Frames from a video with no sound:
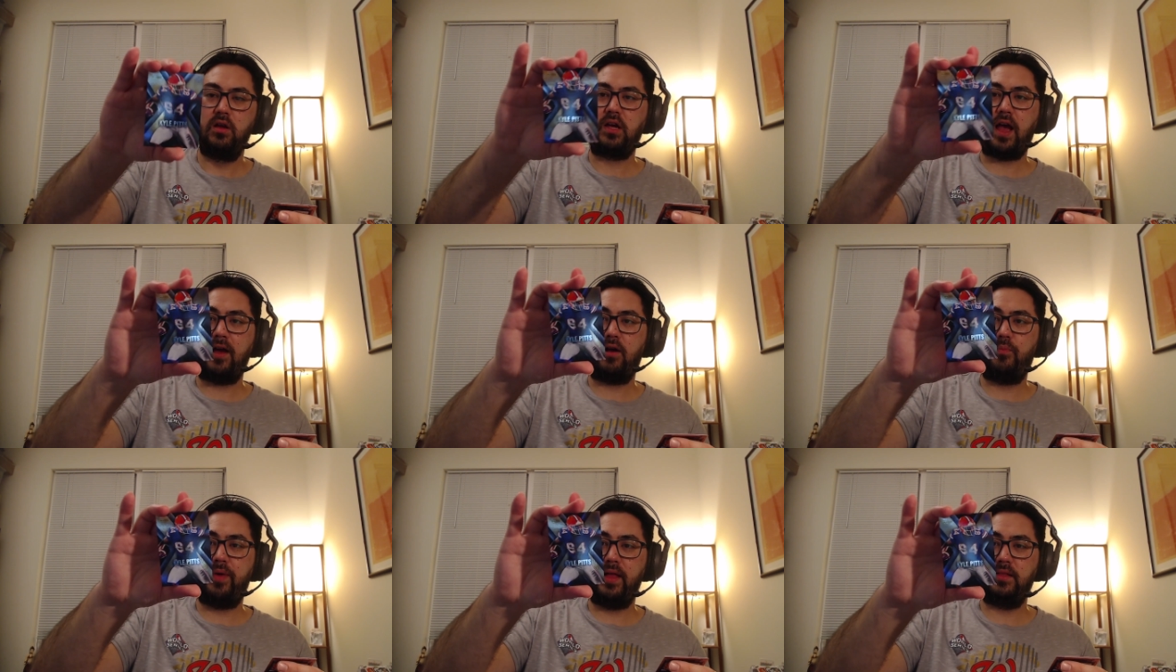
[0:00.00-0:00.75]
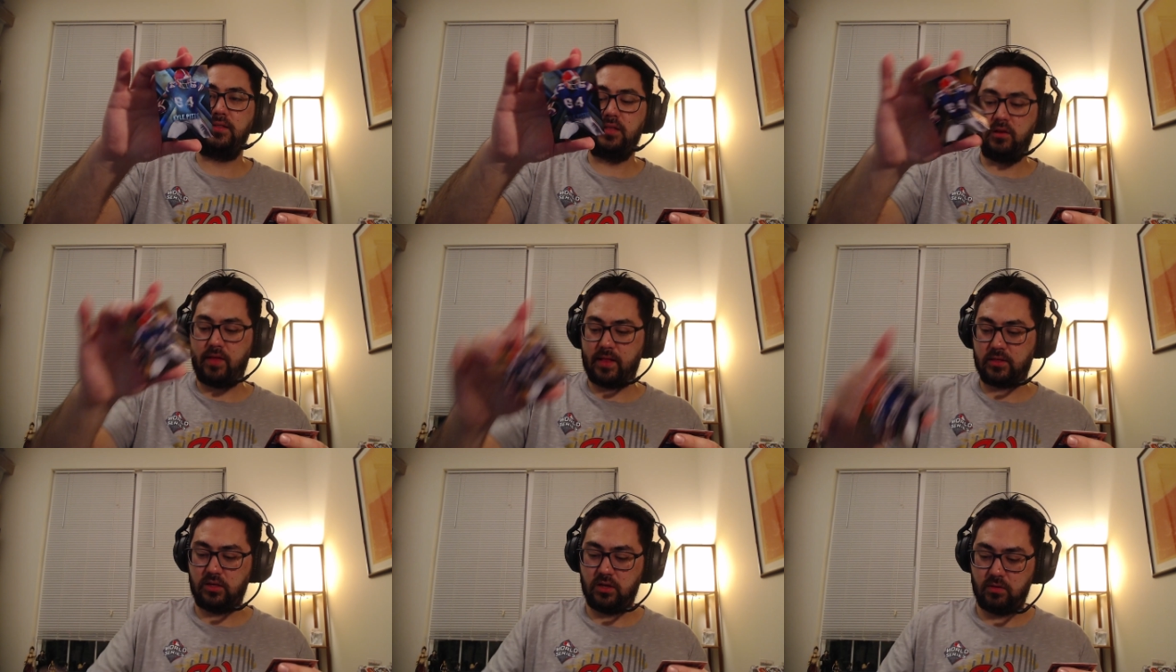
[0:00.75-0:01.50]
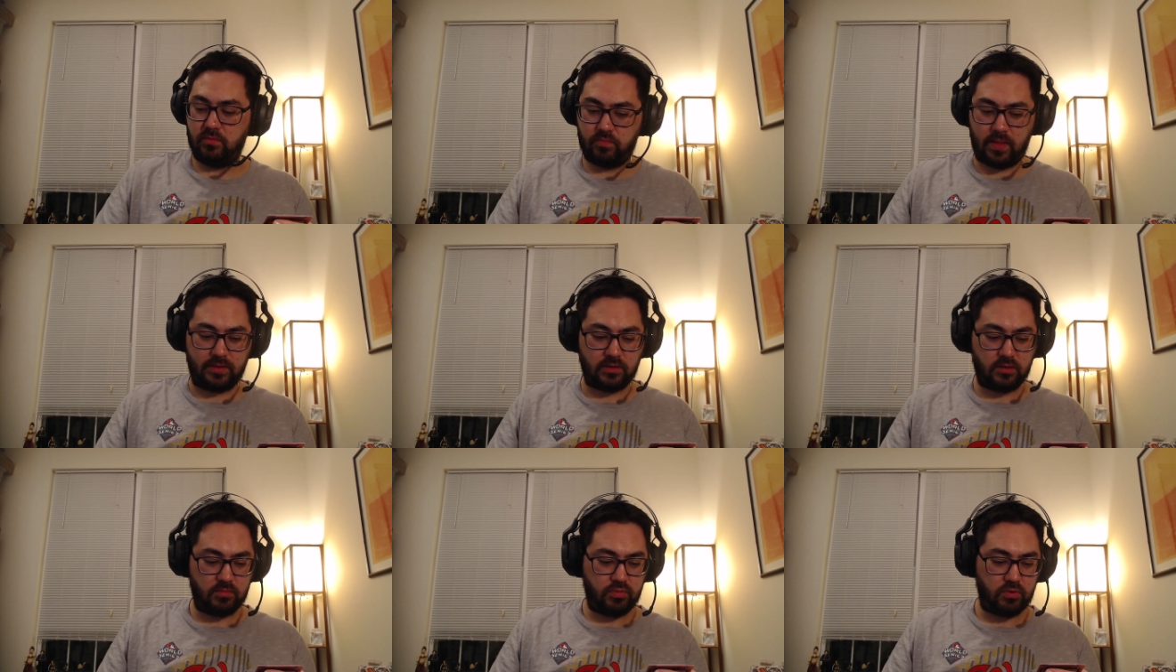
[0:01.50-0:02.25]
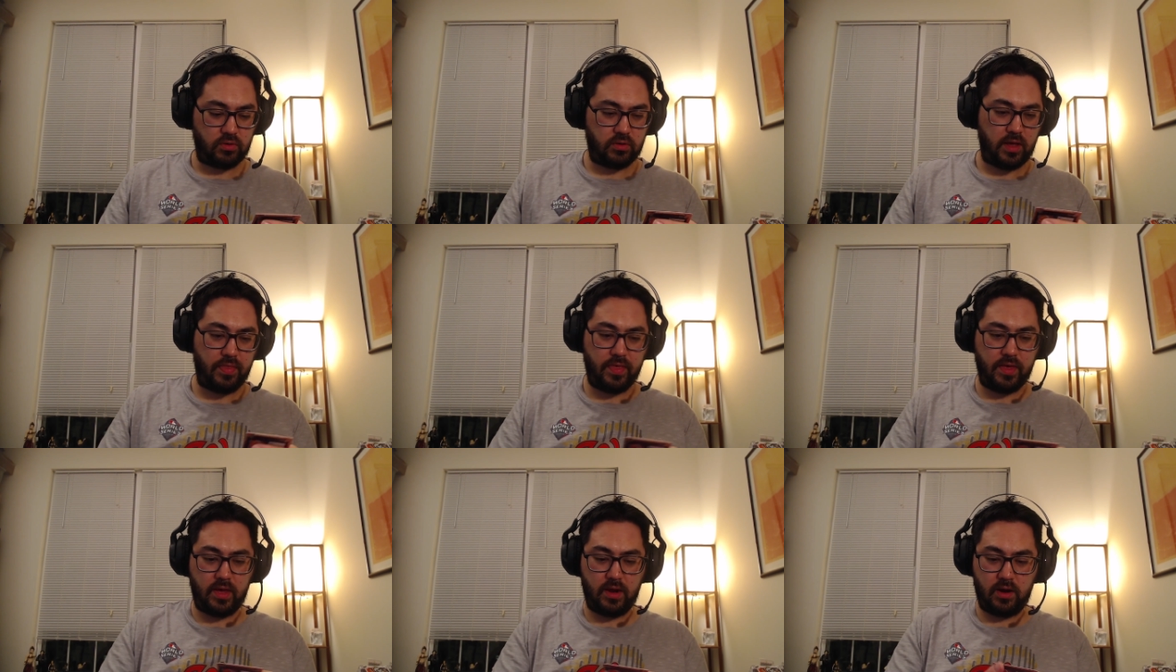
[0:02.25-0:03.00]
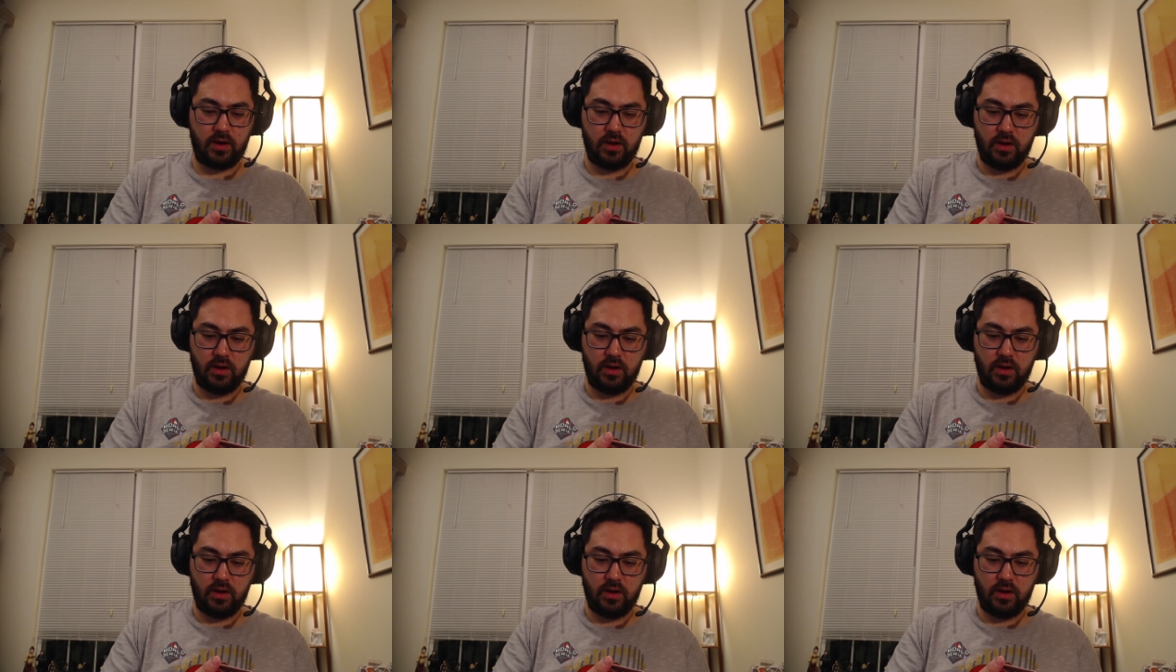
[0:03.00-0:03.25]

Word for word: Kyle Pitts though. That's a good pull. And then